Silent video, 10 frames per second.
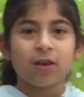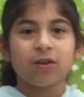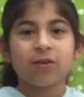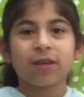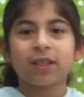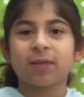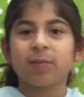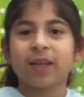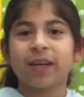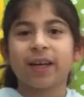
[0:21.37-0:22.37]
you can
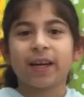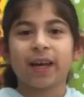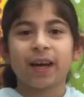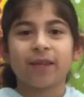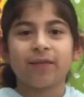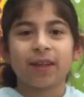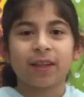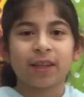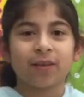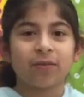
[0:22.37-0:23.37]
split it in half and
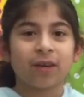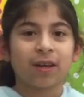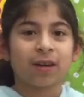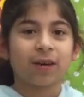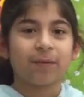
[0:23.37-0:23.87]
then you can,